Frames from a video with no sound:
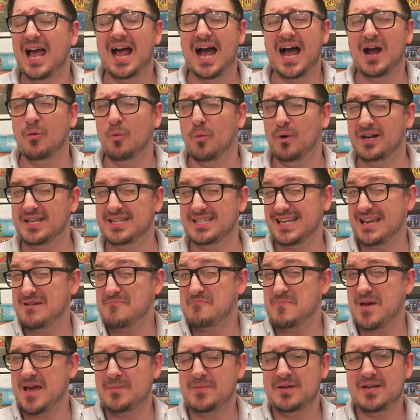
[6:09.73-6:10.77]
I want to say
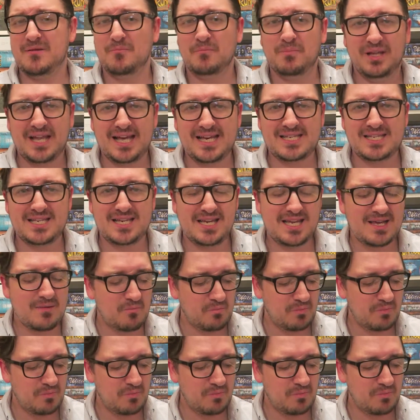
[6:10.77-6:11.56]
maybe complexity,